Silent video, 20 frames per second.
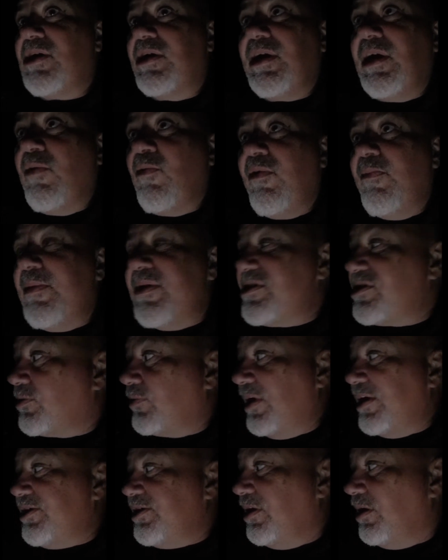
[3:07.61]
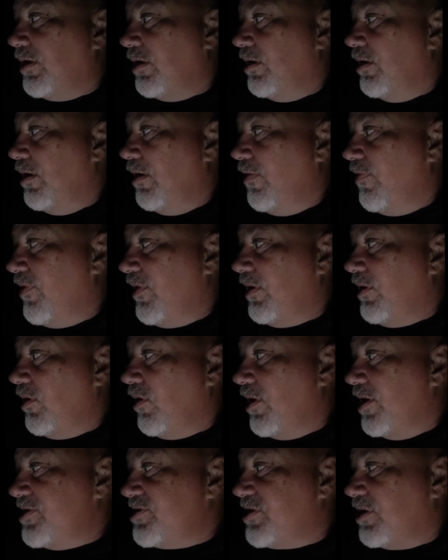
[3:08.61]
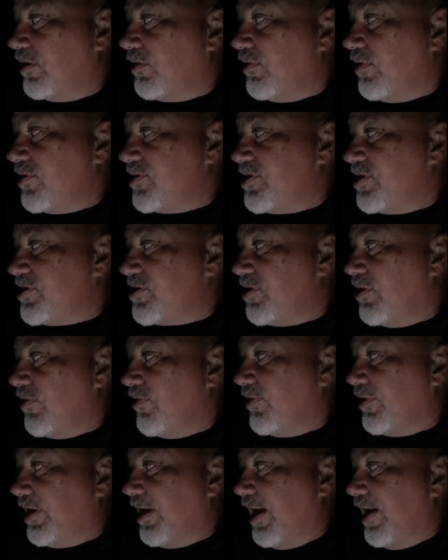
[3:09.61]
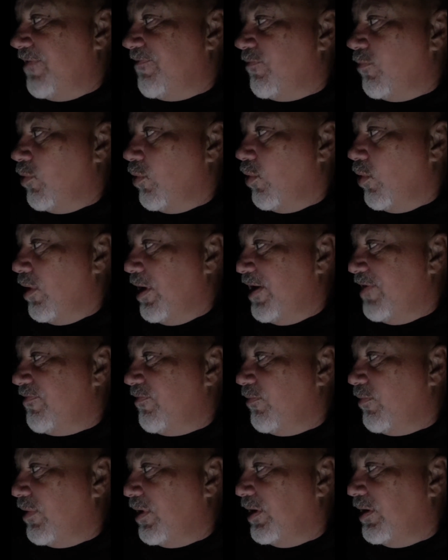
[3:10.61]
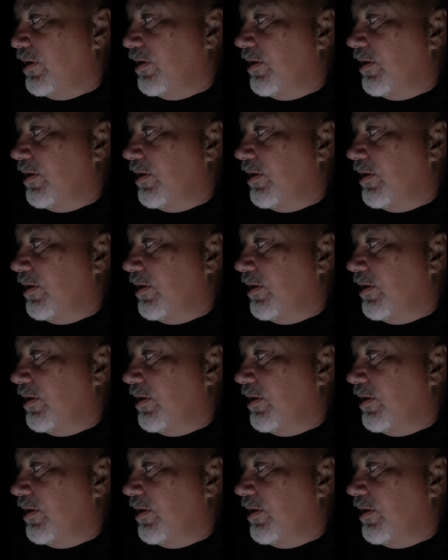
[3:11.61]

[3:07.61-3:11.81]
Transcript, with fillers: I don't know. We've been scratching the lines and crosses on the cave wall, haven't we?